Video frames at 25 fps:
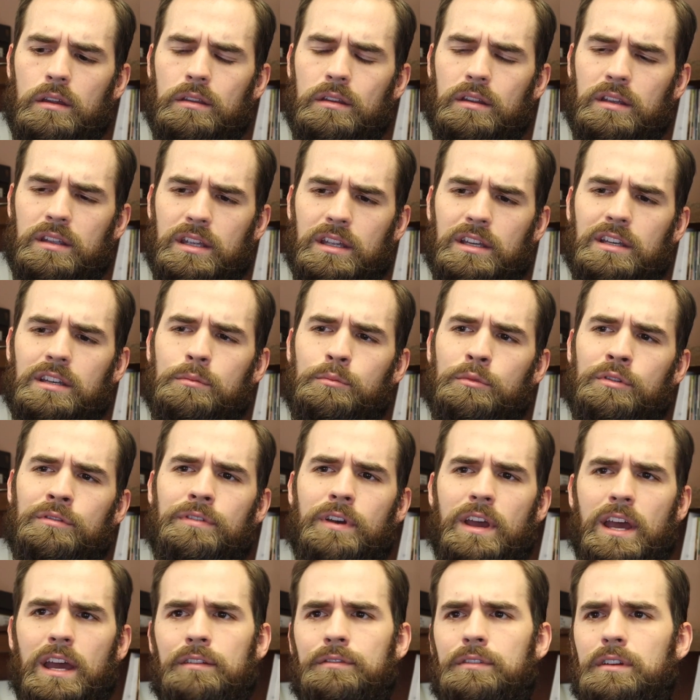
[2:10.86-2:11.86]
The kingdom
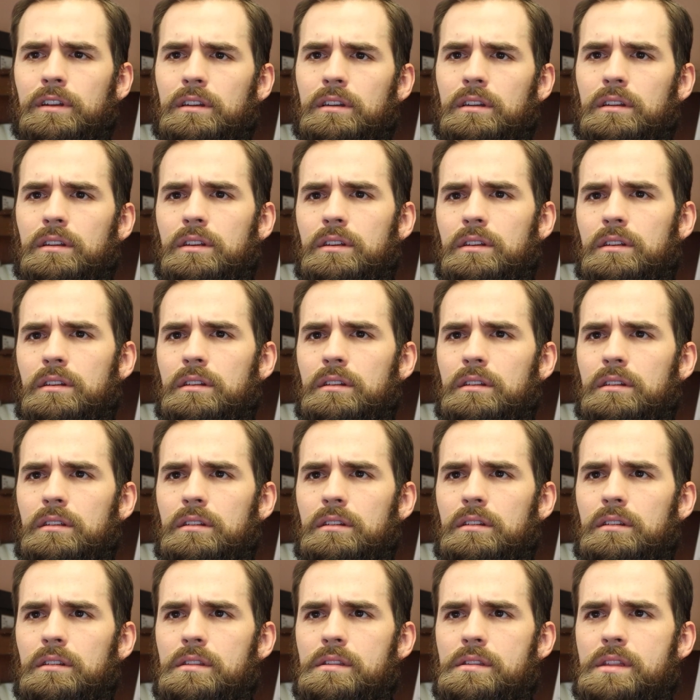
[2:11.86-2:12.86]
of heaven,
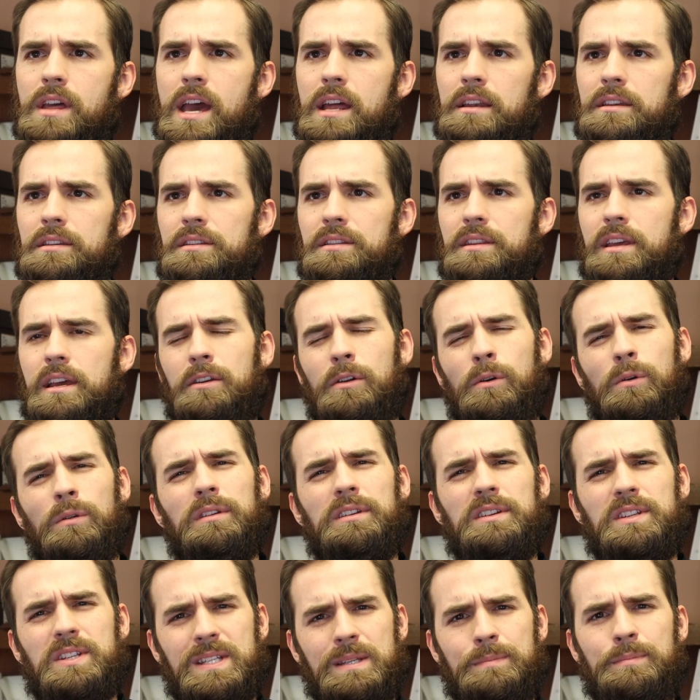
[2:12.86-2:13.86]
that
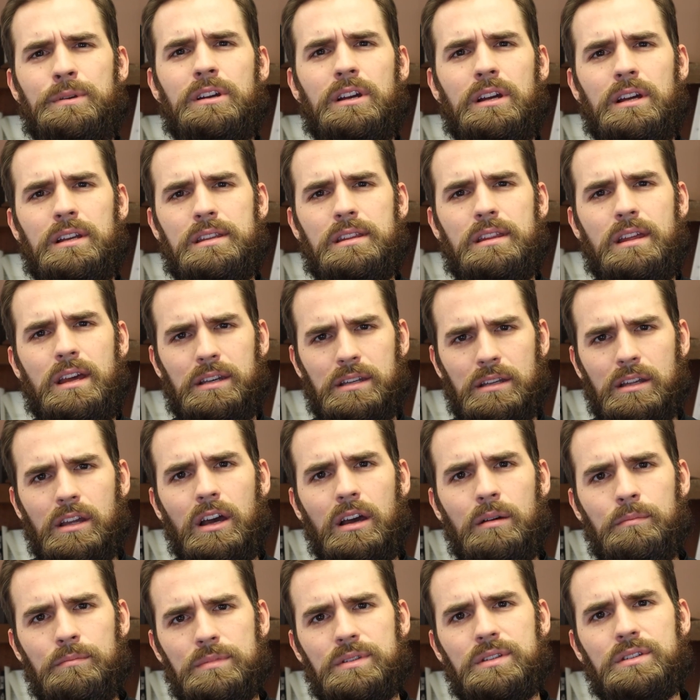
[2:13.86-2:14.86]
Holy Spirit that
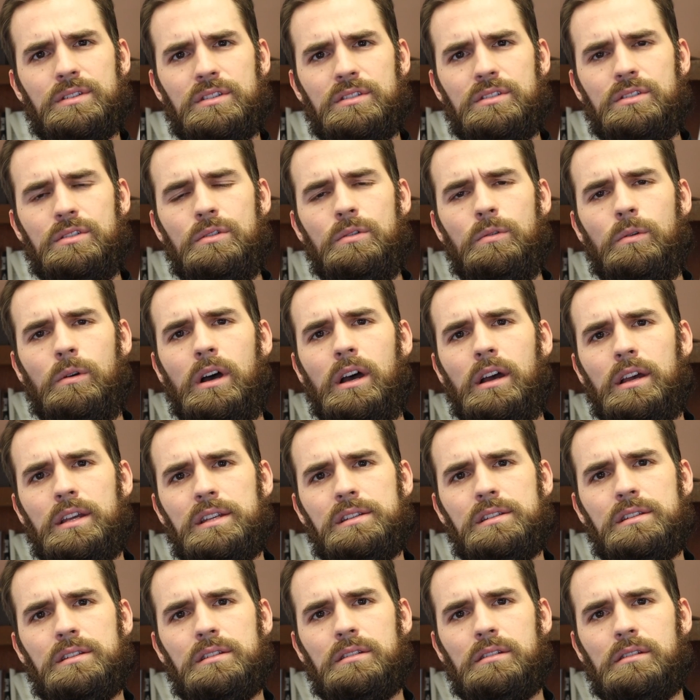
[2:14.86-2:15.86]
comes to
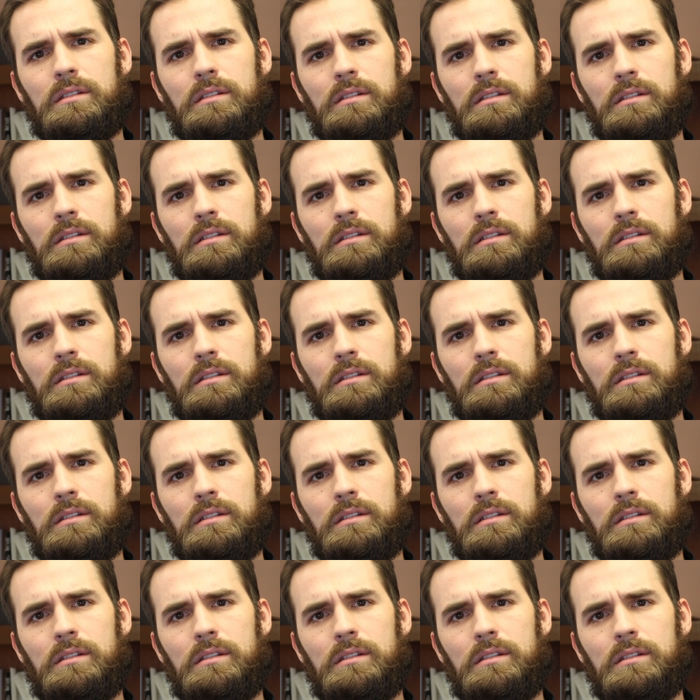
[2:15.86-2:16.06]
us,